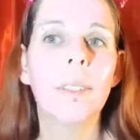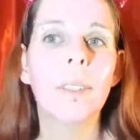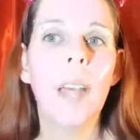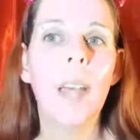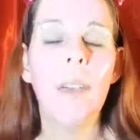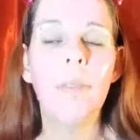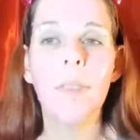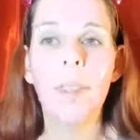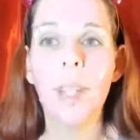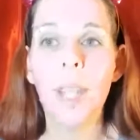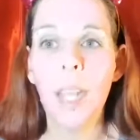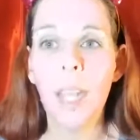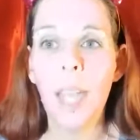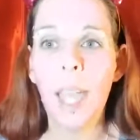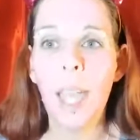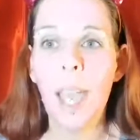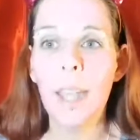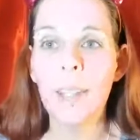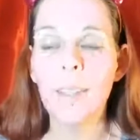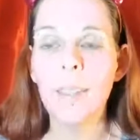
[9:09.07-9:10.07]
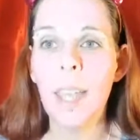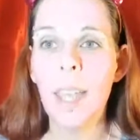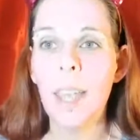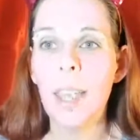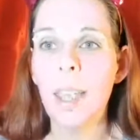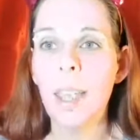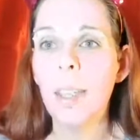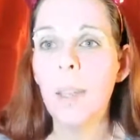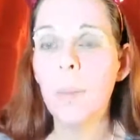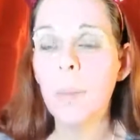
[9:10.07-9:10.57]
I feel like as
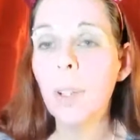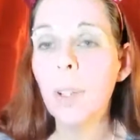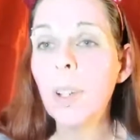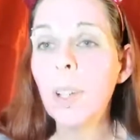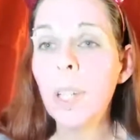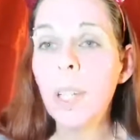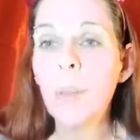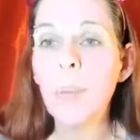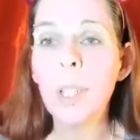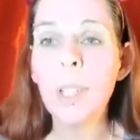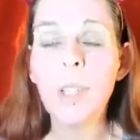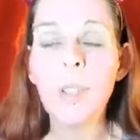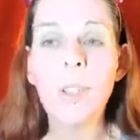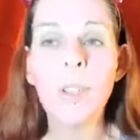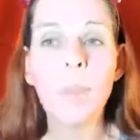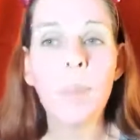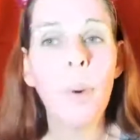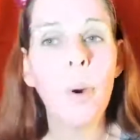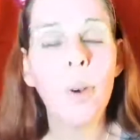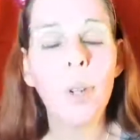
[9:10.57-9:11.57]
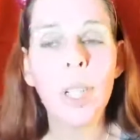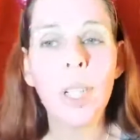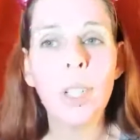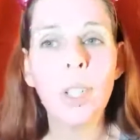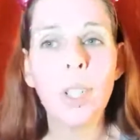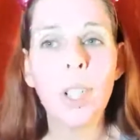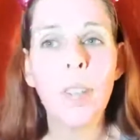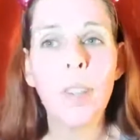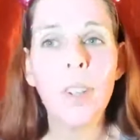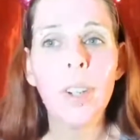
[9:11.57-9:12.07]
a community, we should support
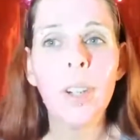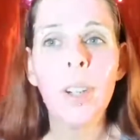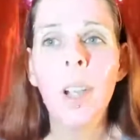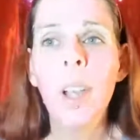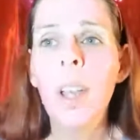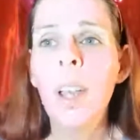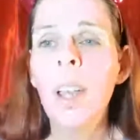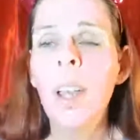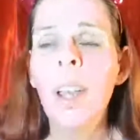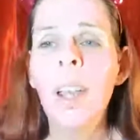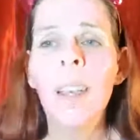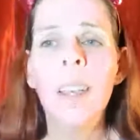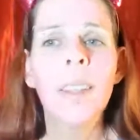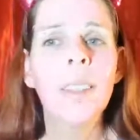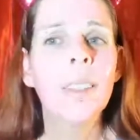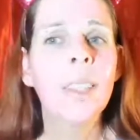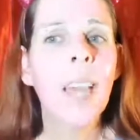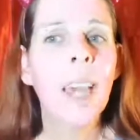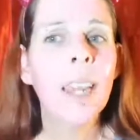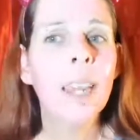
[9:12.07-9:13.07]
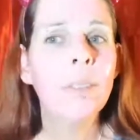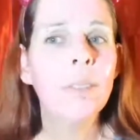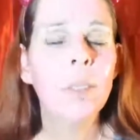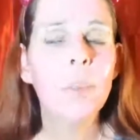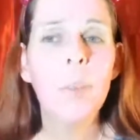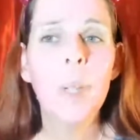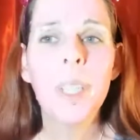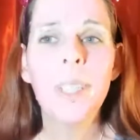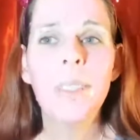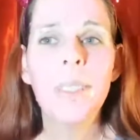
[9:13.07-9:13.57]
each other. Not
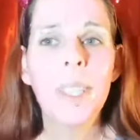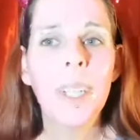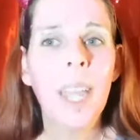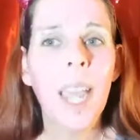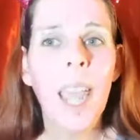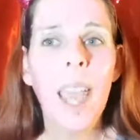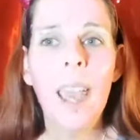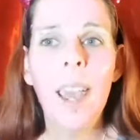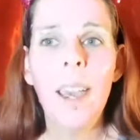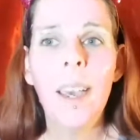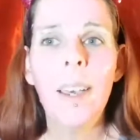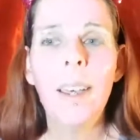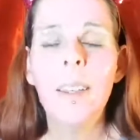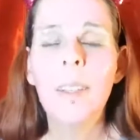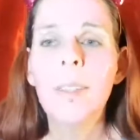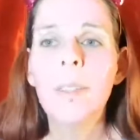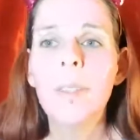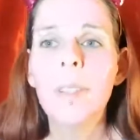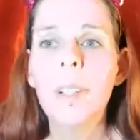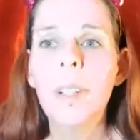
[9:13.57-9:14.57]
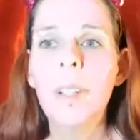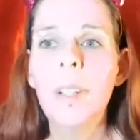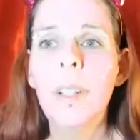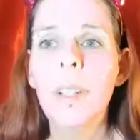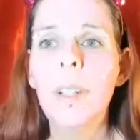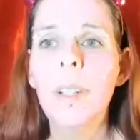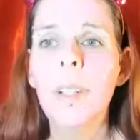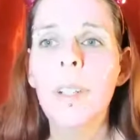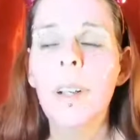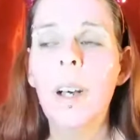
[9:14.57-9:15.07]
everybody's going to have
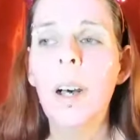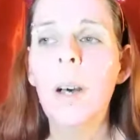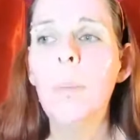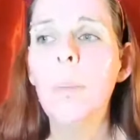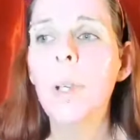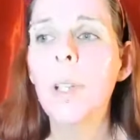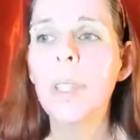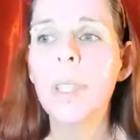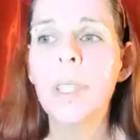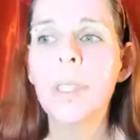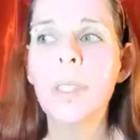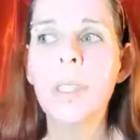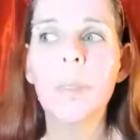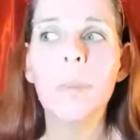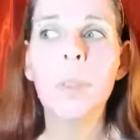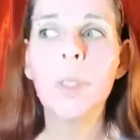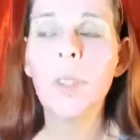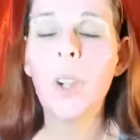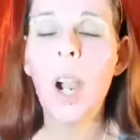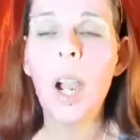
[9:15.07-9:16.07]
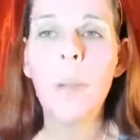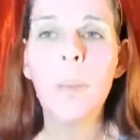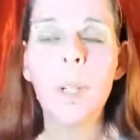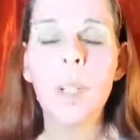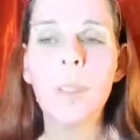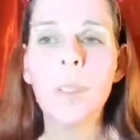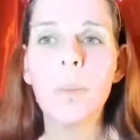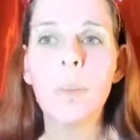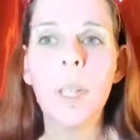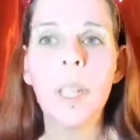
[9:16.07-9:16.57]
1 million
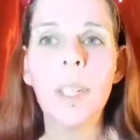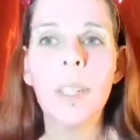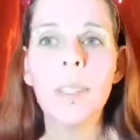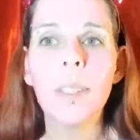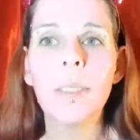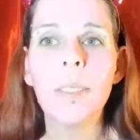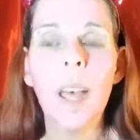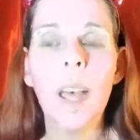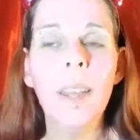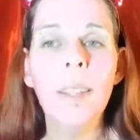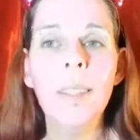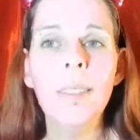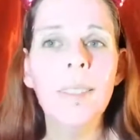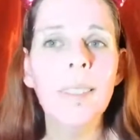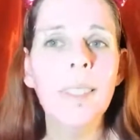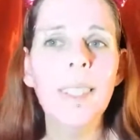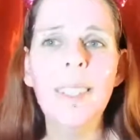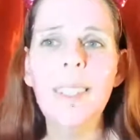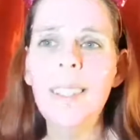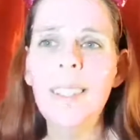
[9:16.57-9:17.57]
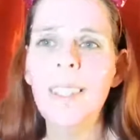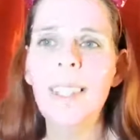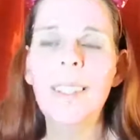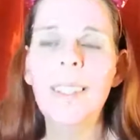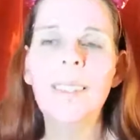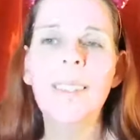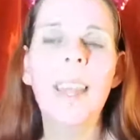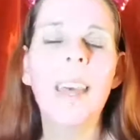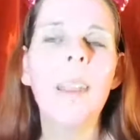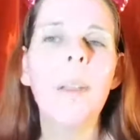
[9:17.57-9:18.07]
subscribers because honestly,
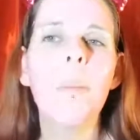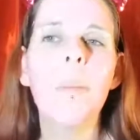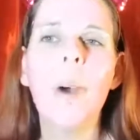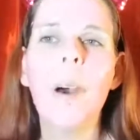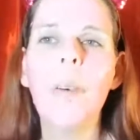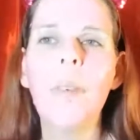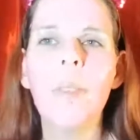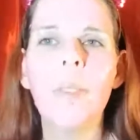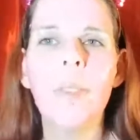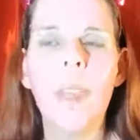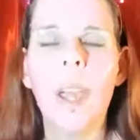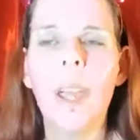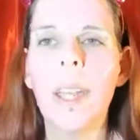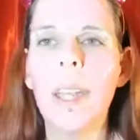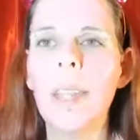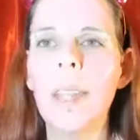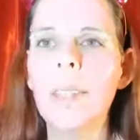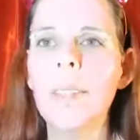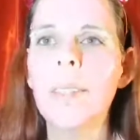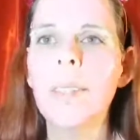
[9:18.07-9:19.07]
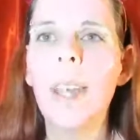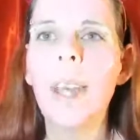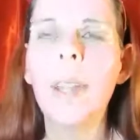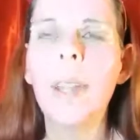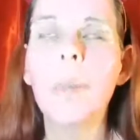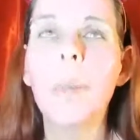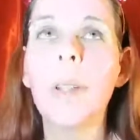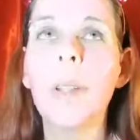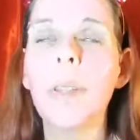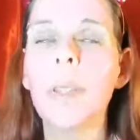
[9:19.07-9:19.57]
it's not about that. It's not
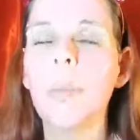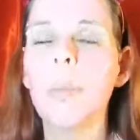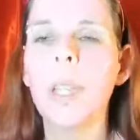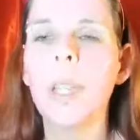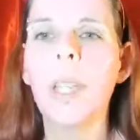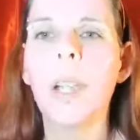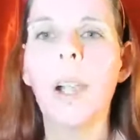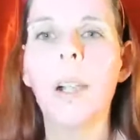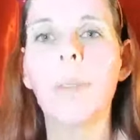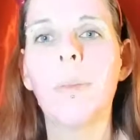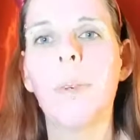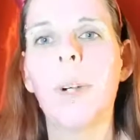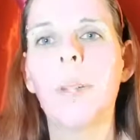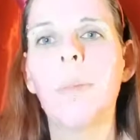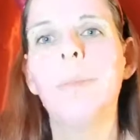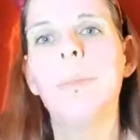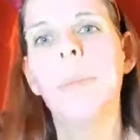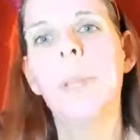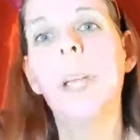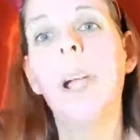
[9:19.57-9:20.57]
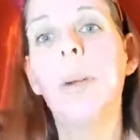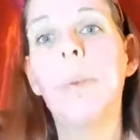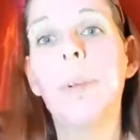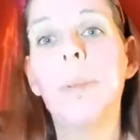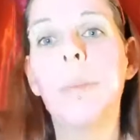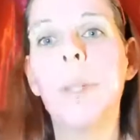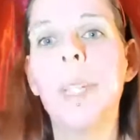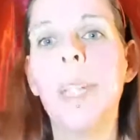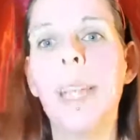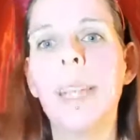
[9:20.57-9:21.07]
about the PR. Well, PR
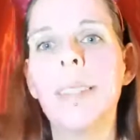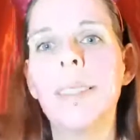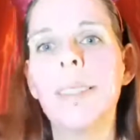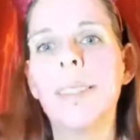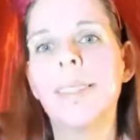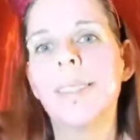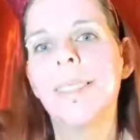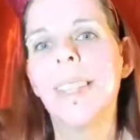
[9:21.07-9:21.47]
would be nice.